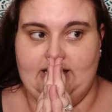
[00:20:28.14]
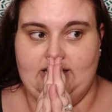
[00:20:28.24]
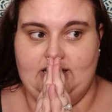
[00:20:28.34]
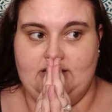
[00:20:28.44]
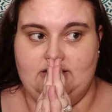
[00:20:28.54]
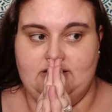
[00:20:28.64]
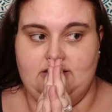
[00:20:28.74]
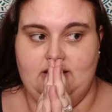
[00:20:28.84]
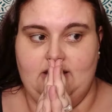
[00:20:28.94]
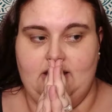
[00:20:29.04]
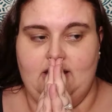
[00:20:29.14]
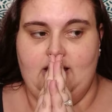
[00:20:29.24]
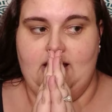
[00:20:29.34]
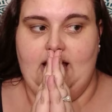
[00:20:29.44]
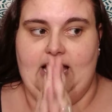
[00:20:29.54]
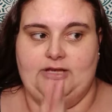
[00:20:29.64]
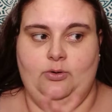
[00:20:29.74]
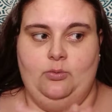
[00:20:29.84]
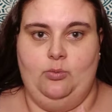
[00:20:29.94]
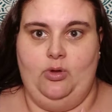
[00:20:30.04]
And
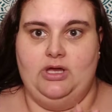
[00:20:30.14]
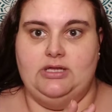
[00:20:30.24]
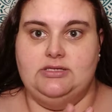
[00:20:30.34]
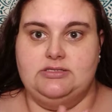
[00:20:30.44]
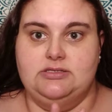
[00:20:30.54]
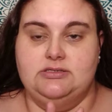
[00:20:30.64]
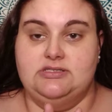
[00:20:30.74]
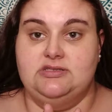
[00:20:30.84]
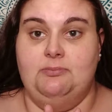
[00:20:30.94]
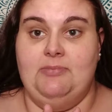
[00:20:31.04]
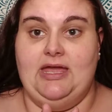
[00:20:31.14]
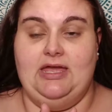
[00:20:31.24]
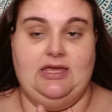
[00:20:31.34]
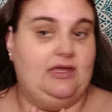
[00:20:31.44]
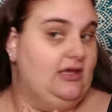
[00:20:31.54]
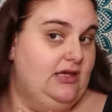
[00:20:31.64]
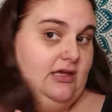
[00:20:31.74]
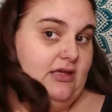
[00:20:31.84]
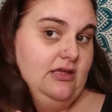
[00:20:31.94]
I don't want to make,